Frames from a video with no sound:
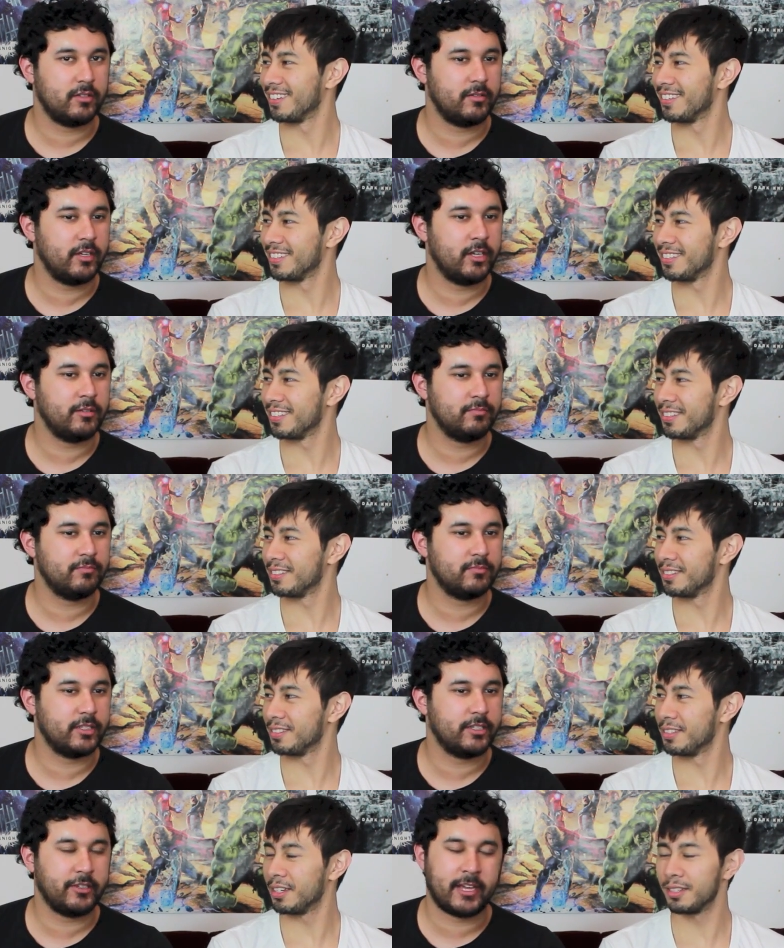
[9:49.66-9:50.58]
Speaker 1: no,
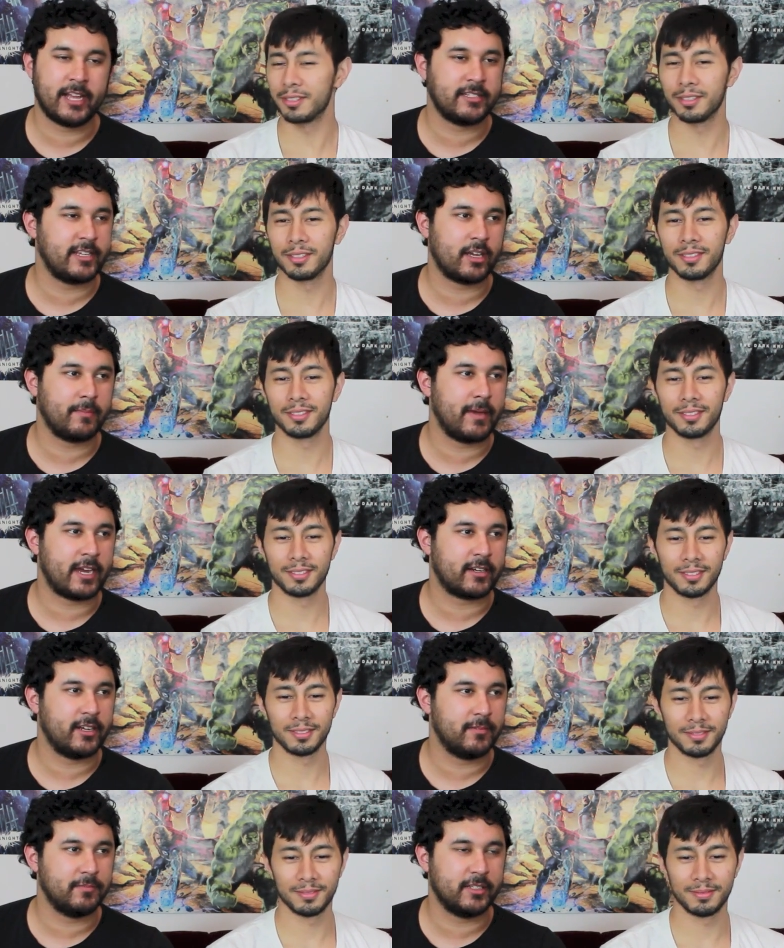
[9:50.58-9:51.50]
you yes. can't take it back
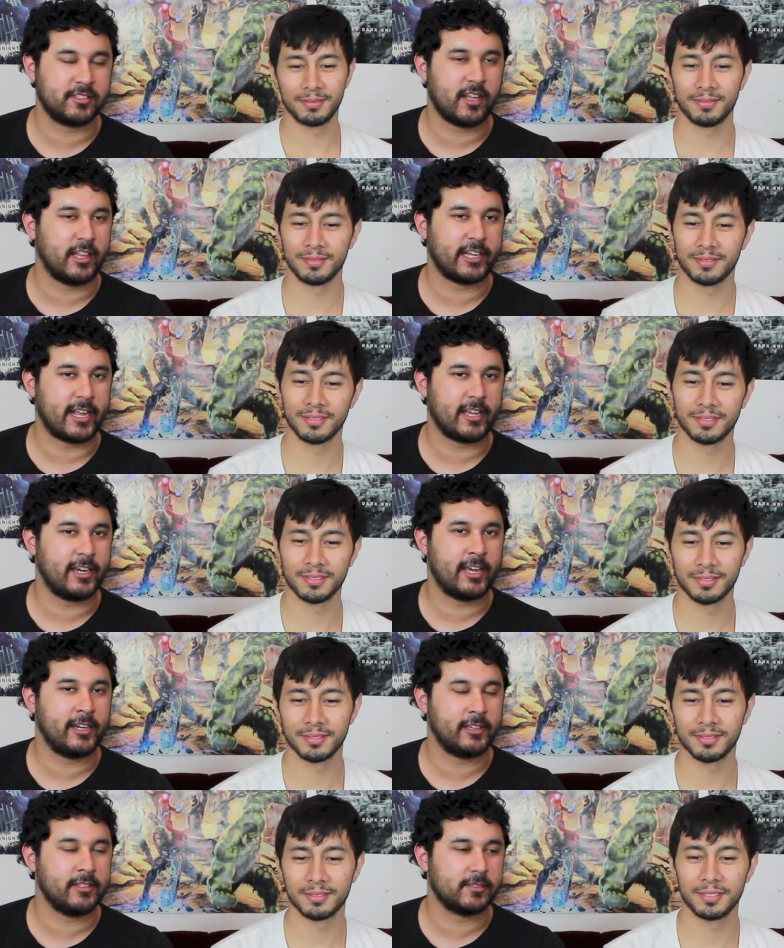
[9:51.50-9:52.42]
now. It's not like I can
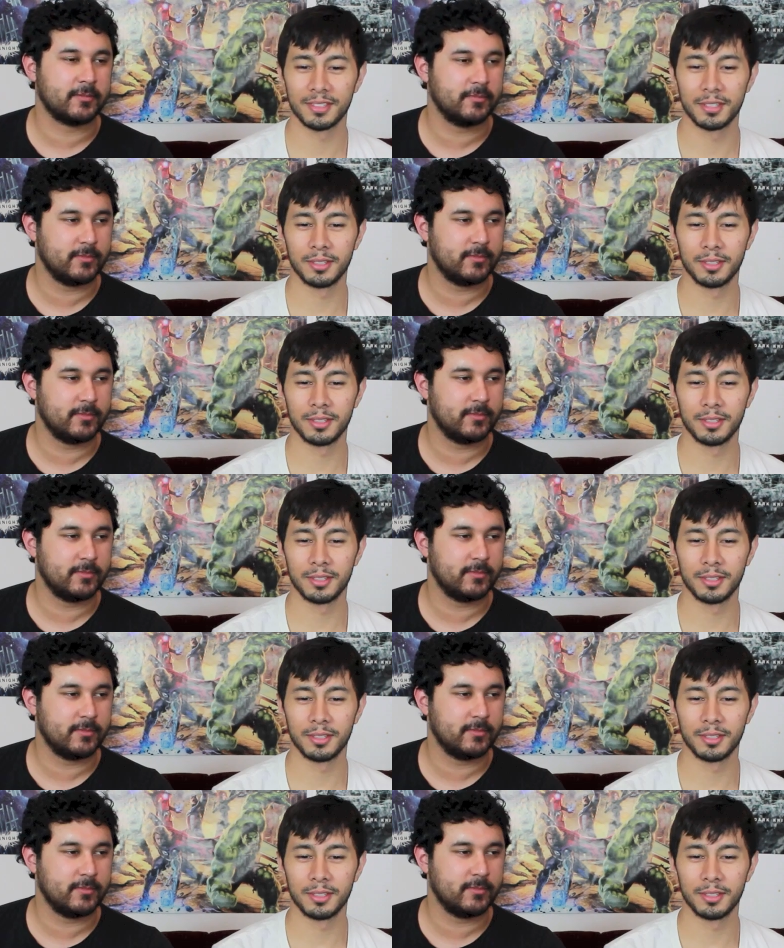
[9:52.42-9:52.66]
edit this.